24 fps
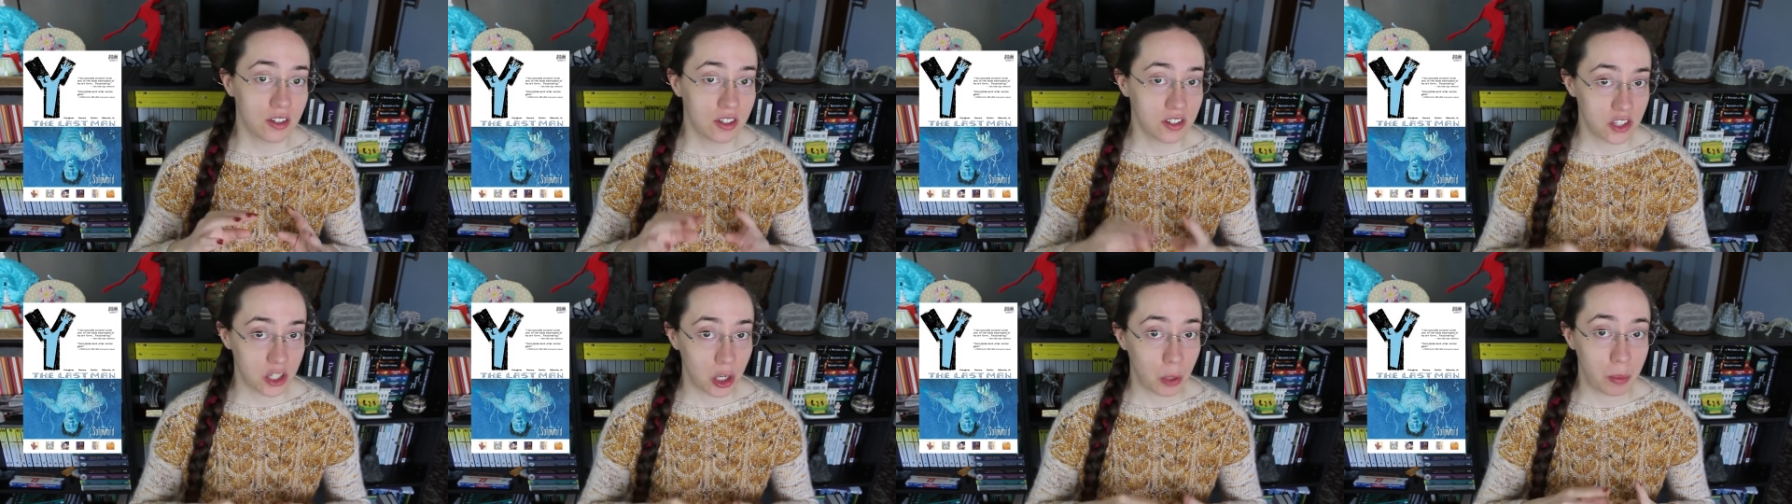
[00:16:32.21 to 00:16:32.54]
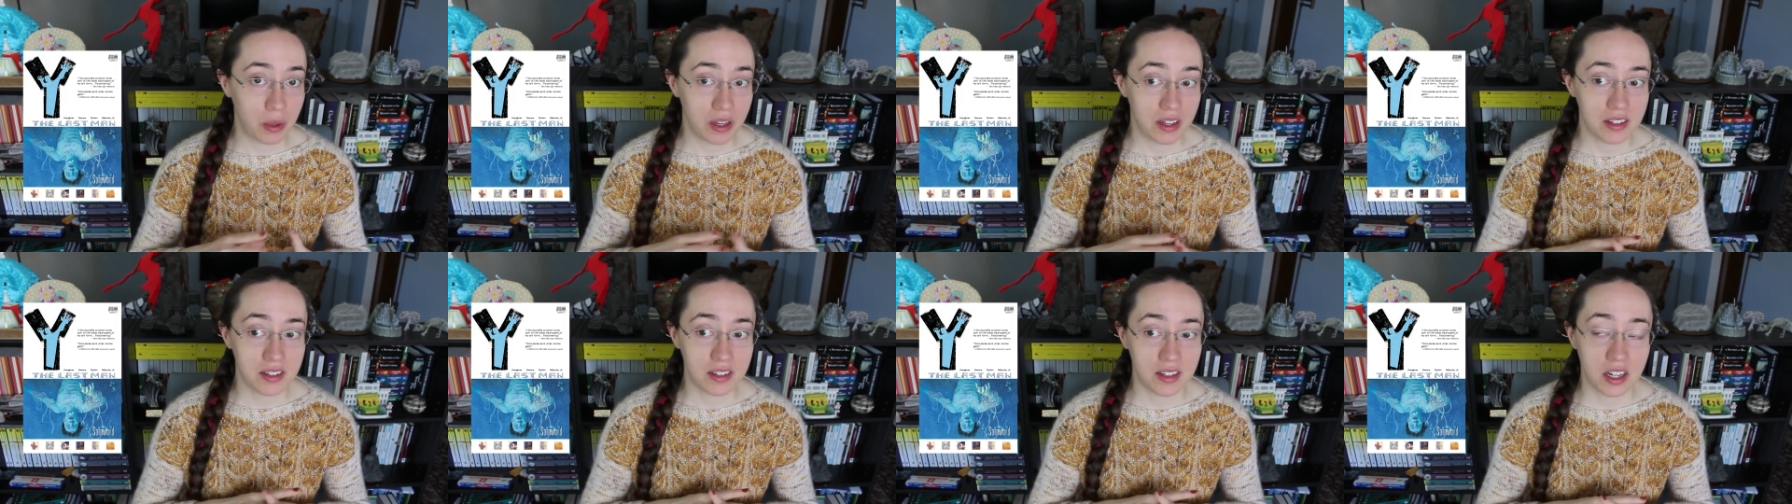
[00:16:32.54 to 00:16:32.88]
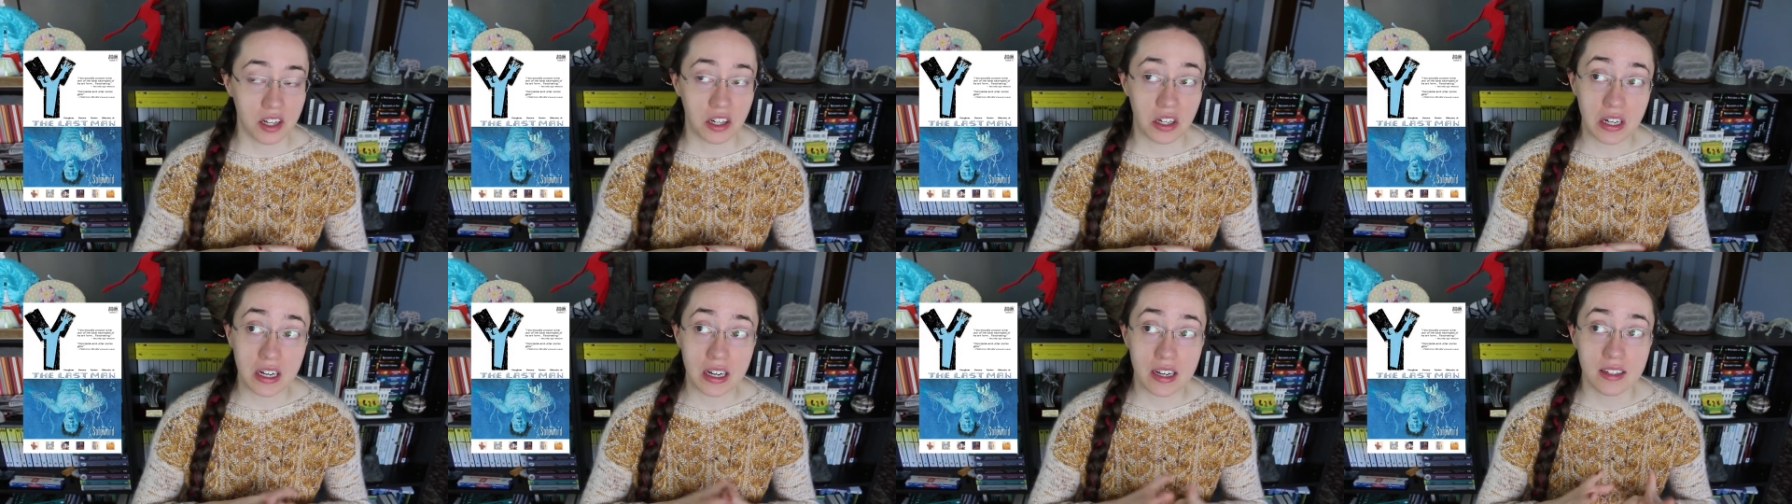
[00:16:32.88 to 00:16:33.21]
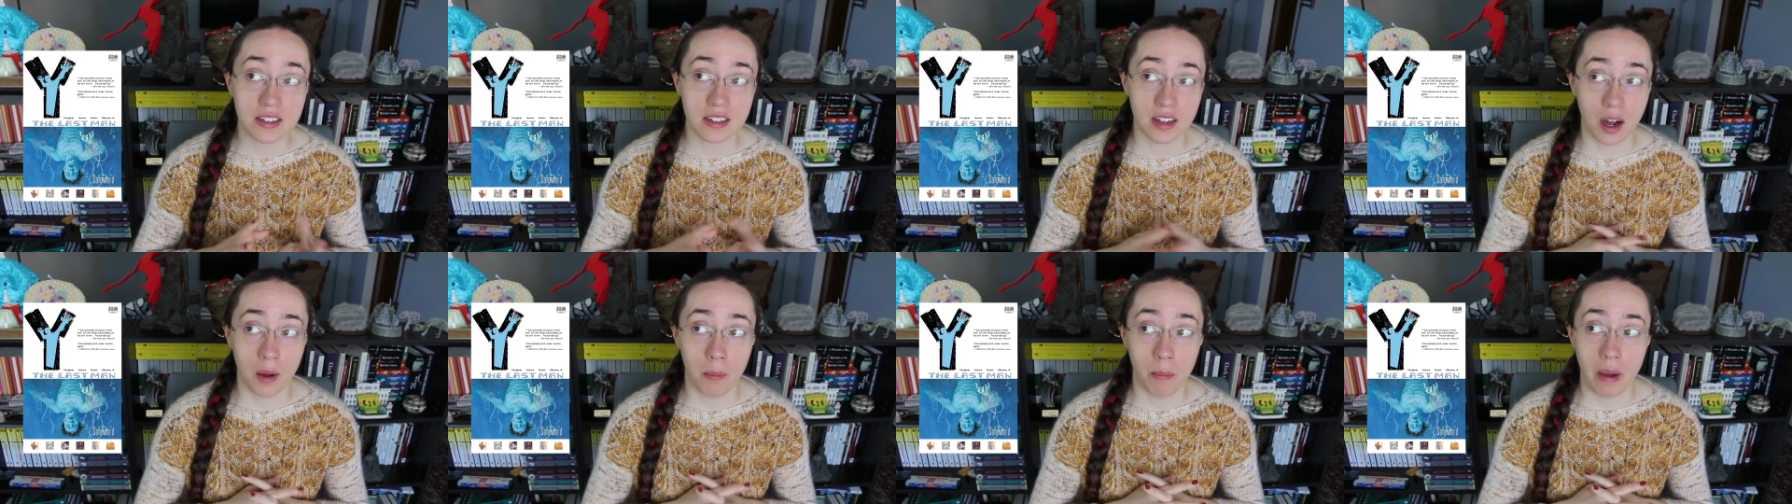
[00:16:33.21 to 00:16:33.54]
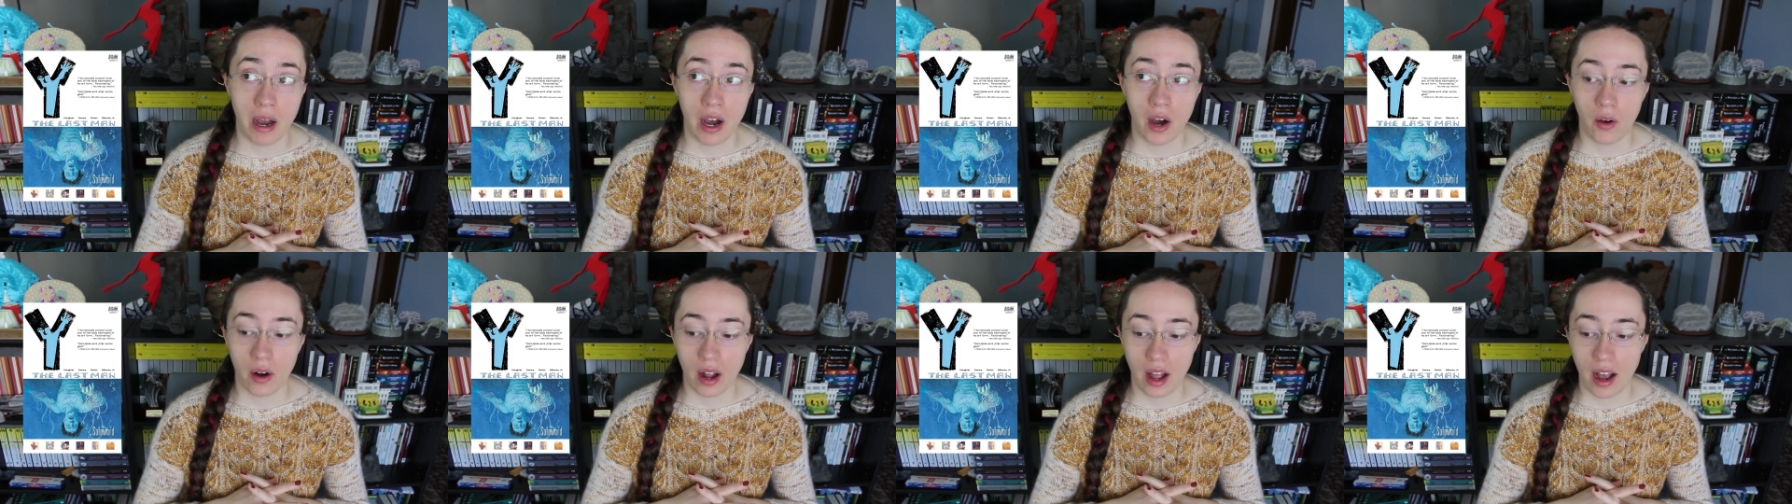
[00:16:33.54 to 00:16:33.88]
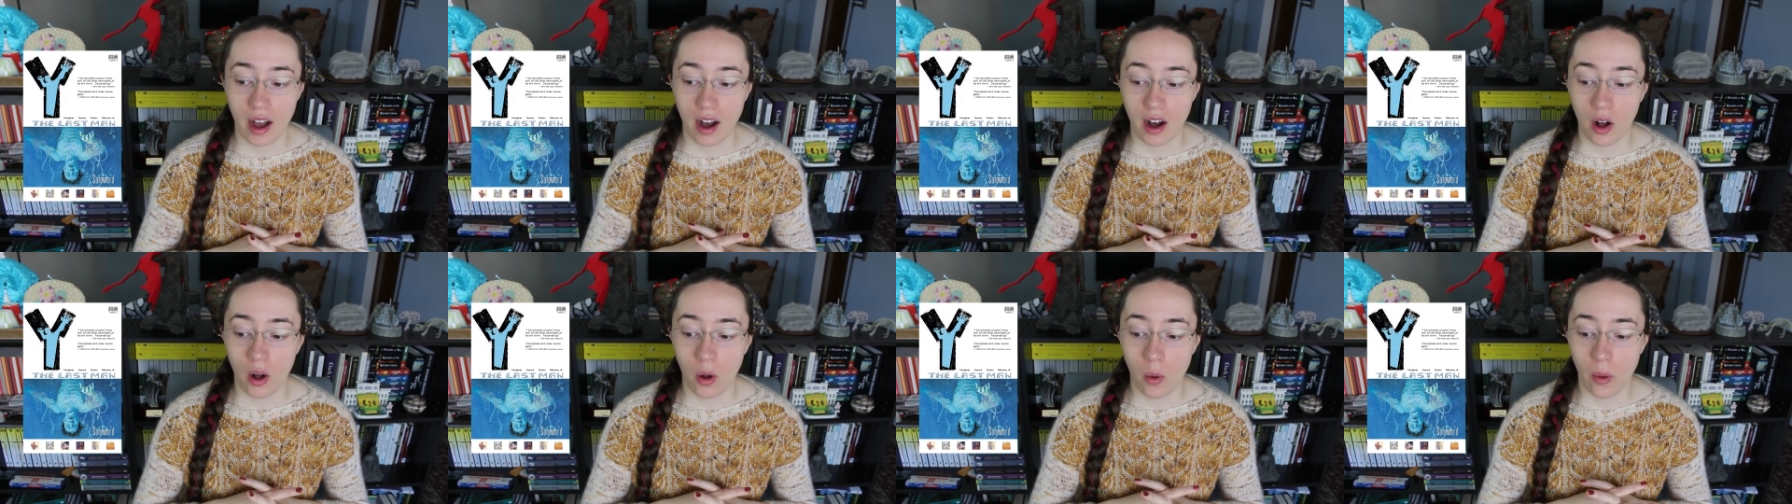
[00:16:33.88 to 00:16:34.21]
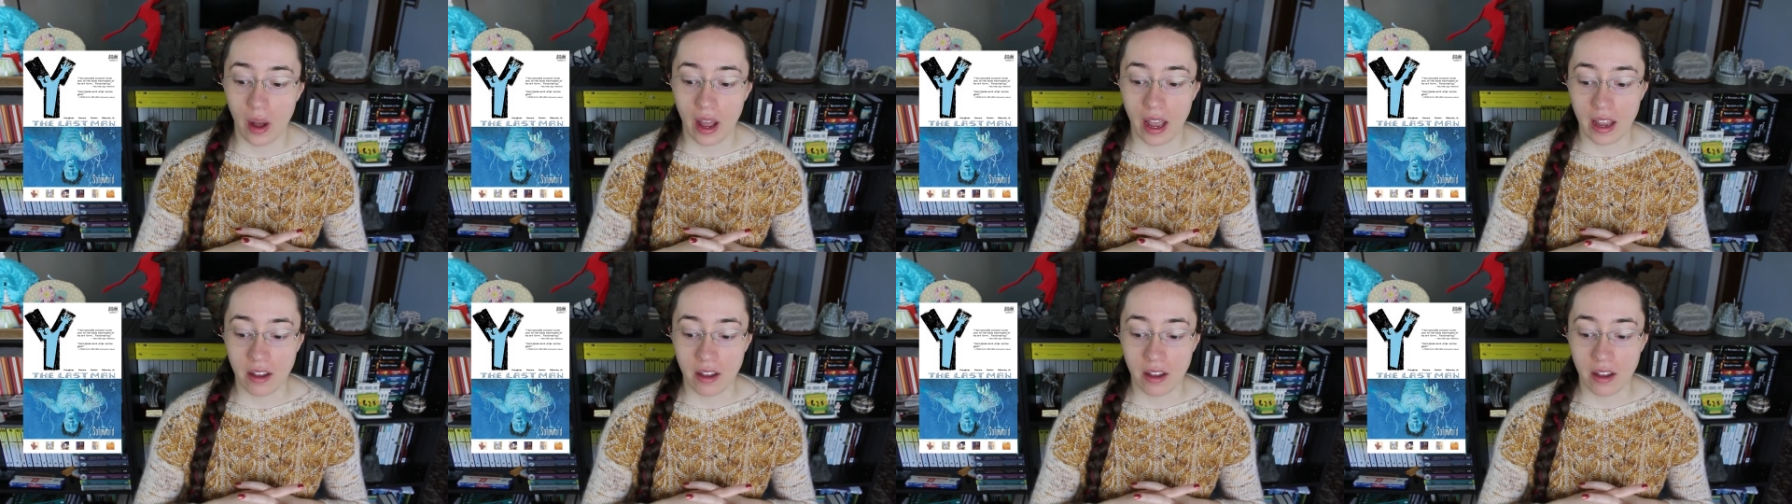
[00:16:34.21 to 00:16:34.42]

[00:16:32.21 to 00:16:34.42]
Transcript: dystopia series about how